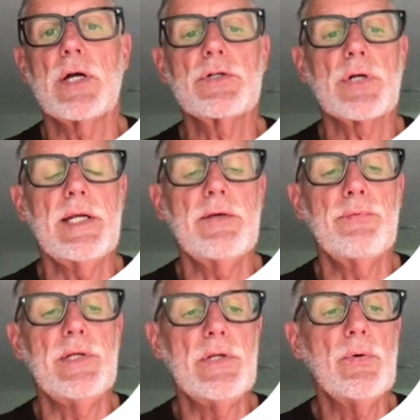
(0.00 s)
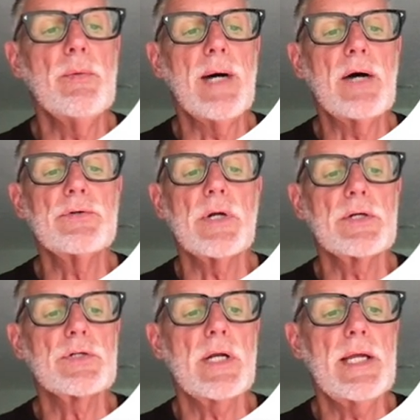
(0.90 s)
trade? If we knew about drug
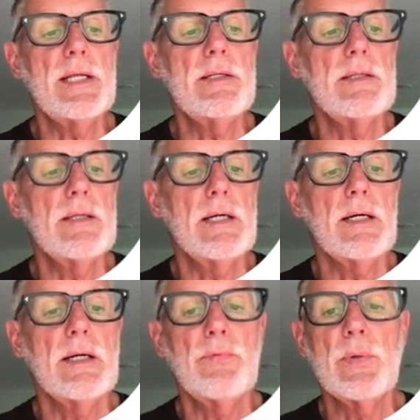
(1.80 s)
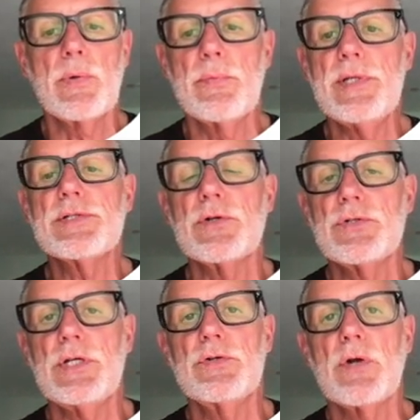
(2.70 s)
trade, if we were
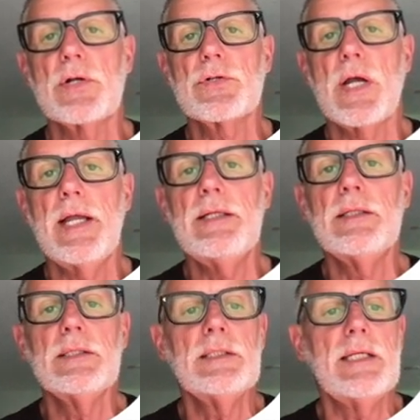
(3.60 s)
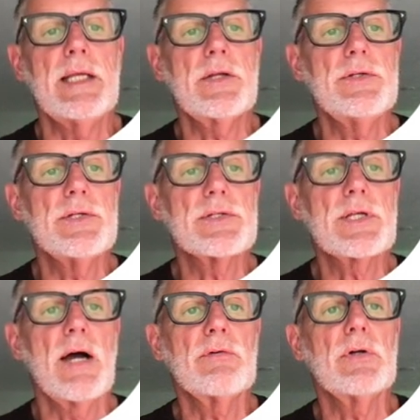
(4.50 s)
researching drug trade and could
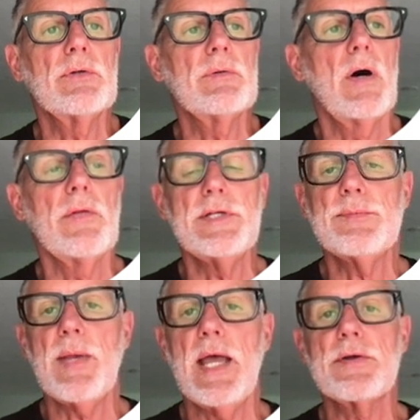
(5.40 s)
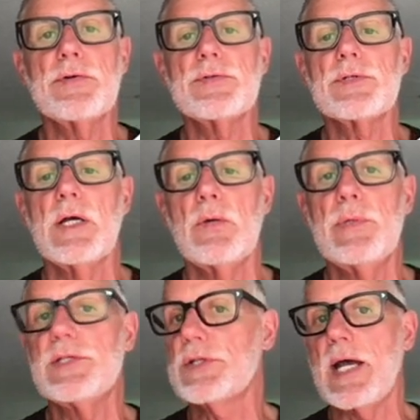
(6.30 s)
discover all these patterns,
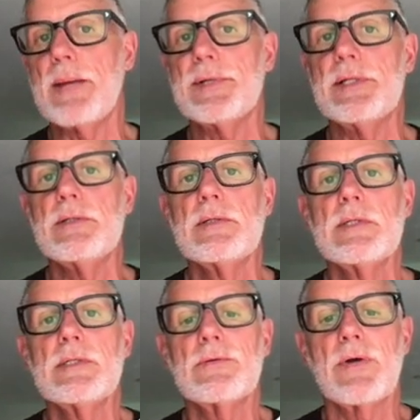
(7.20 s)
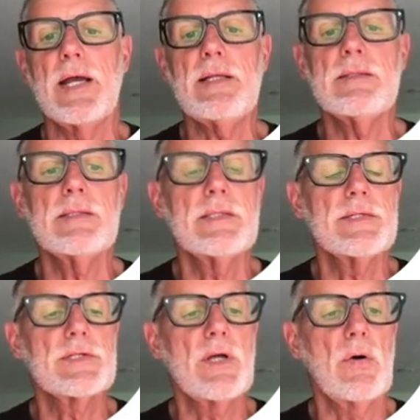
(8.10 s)
we'd stop it, right?
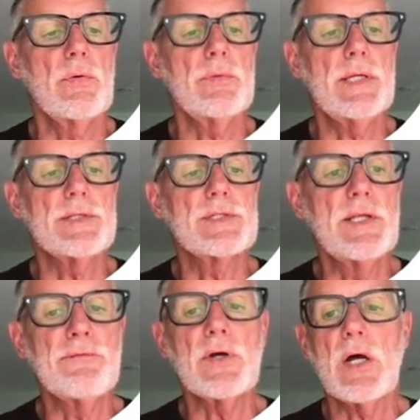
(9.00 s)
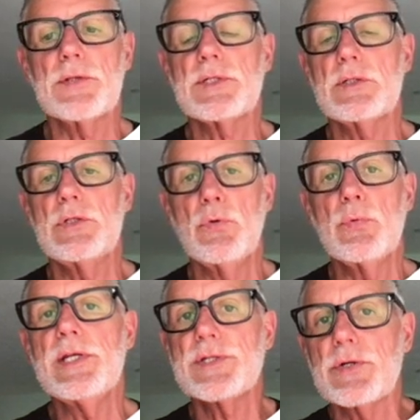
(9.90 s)
So it's difficult to do
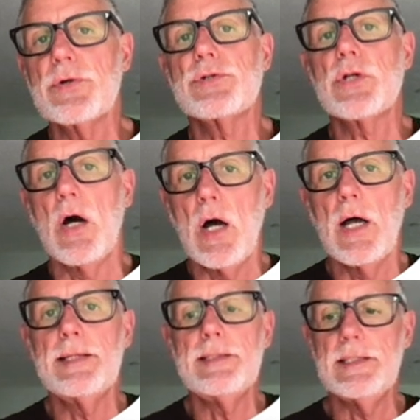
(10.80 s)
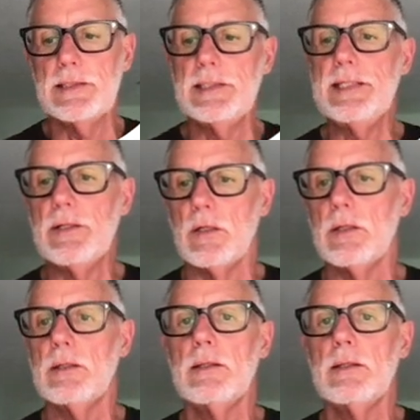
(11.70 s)
research on illegal